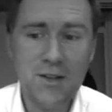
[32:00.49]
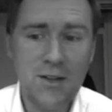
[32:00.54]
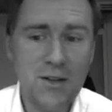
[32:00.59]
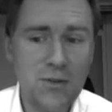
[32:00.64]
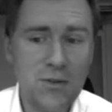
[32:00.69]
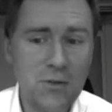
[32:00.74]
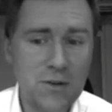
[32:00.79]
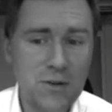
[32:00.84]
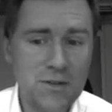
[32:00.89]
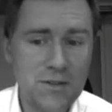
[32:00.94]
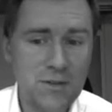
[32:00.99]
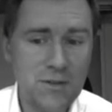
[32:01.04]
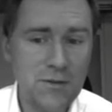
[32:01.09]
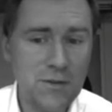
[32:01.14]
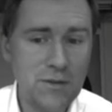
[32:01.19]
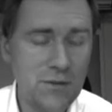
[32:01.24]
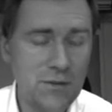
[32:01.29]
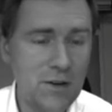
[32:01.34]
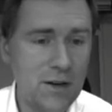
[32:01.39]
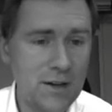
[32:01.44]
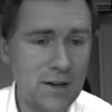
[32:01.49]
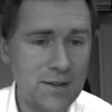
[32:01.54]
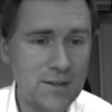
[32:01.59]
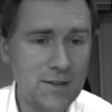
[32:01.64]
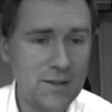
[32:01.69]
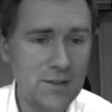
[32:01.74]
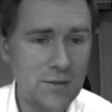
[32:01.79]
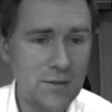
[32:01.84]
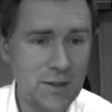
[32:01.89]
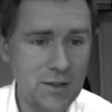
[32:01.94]
across different
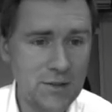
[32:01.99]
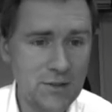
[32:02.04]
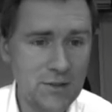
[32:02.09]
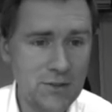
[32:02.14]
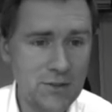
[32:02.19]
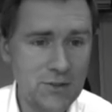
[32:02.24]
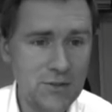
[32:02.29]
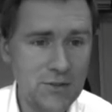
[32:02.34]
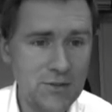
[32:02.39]
varieties of English.